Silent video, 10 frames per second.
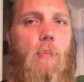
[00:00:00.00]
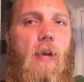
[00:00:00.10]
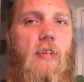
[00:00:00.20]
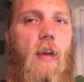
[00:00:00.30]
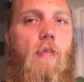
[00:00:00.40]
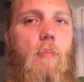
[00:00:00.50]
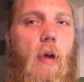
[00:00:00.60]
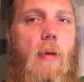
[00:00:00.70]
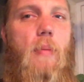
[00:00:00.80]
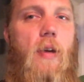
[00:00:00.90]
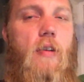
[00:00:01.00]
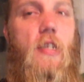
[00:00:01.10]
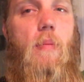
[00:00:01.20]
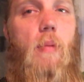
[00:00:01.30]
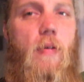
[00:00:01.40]
based off of my beard and
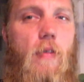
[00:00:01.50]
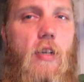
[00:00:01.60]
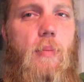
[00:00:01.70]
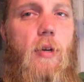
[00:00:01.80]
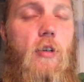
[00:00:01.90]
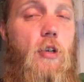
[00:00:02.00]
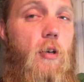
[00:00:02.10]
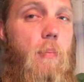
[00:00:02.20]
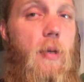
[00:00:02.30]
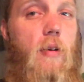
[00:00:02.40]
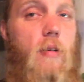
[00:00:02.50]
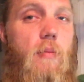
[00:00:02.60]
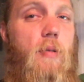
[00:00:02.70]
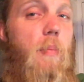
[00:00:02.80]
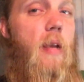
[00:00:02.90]
some of my friends' beards. Your
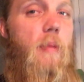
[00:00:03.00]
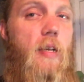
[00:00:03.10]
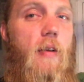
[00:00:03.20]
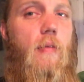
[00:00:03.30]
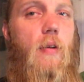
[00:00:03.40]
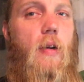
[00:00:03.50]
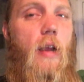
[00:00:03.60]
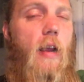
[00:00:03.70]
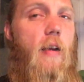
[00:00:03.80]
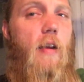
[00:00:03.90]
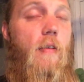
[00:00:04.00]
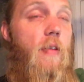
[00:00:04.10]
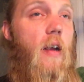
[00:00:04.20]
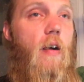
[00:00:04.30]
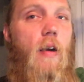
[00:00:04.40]
beards may be different, and
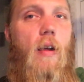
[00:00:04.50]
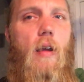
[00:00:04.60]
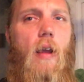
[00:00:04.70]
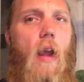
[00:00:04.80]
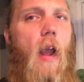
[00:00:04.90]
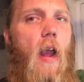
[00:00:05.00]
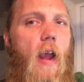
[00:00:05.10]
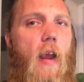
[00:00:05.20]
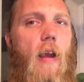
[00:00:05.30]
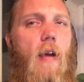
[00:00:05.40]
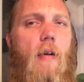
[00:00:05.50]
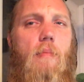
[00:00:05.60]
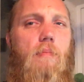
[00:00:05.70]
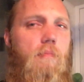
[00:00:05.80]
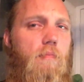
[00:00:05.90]
if they are, hey,
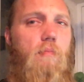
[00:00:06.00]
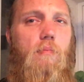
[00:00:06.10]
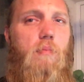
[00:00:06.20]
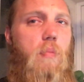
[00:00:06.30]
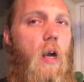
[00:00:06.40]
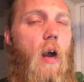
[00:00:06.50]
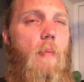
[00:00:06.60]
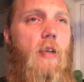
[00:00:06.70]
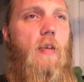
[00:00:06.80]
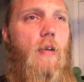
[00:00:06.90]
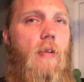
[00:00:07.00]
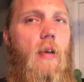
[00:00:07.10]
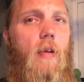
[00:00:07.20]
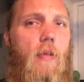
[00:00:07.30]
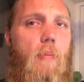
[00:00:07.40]
comment on
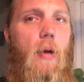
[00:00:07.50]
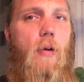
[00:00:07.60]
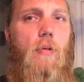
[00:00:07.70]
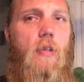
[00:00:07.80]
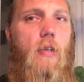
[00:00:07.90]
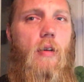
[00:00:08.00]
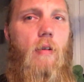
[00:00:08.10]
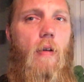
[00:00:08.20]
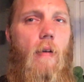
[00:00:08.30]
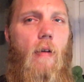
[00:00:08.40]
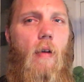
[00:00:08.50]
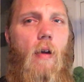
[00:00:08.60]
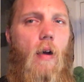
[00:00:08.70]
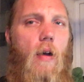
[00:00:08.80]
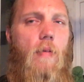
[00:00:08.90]
the post
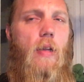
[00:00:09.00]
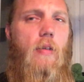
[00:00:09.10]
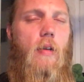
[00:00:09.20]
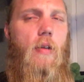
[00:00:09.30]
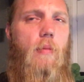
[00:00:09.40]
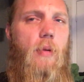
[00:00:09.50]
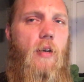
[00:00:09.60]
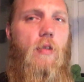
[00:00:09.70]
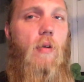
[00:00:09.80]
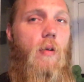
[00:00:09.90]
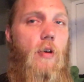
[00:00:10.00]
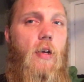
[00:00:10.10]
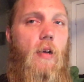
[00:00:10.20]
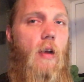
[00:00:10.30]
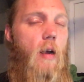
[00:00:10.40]
that's on the Beard Struggle, or
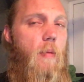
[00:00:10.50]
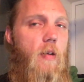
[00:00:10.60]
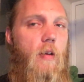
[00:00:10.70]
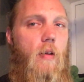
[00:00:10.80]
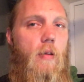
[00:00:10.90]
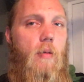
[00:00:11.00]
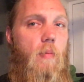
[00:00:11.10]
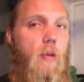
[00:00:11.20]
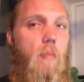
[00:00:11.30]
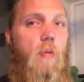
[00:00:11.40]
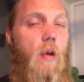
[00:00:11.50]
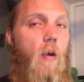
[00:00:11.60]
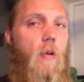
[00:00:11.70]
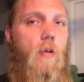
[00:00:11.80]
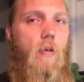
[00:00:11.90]
you can comment on the
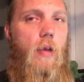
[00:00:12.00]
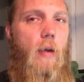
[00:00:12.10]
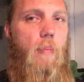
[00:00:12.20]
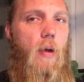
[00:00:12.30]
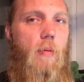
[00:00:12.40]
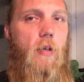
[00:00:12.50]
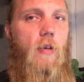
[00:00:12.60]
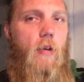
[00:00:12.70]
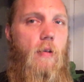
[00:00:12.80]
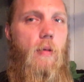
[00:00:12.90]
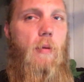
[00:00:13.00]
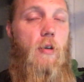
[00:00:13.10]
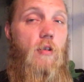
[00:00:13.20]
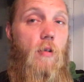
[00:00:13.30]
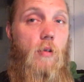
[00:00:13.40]
article that I published on the
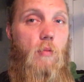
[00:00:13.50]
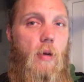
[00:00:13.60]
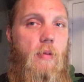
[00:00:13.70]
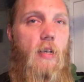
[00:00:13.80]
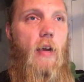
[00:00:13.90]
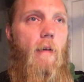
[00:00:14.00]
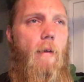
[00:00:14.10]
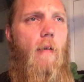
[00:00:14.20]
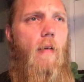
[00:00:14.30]
Beard Struggle's website.